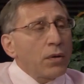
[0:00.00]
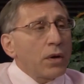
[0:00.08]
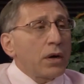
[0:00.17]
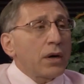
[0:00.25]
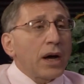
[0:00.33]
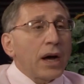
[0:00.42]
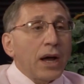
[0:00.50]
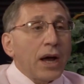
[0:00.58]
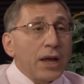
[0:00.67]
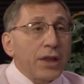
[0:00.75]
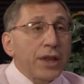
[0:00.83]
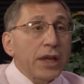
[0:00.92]
Well,
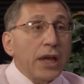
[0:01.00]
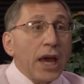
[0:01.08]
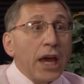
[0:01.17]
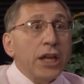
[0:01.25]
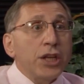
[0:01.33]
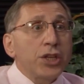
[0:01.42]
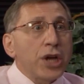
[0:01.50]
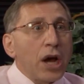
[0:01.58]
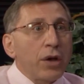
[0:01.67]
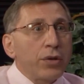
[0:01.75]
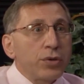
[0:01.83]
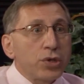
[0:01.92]
I, I think any
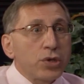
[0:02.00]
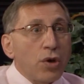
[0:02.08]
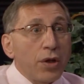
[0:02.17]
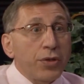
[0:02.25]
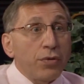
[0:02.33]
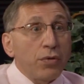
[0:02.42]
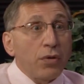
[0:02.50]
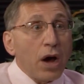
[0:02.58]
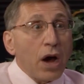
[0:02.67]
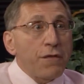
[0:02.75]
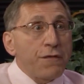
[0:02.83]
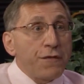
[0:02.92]
child who's gone through
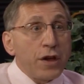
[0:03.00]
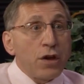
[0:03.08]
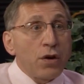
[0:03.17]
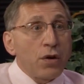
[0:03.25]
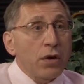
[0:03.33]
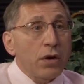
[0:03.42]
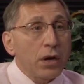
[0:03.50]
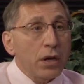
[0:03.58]
a fear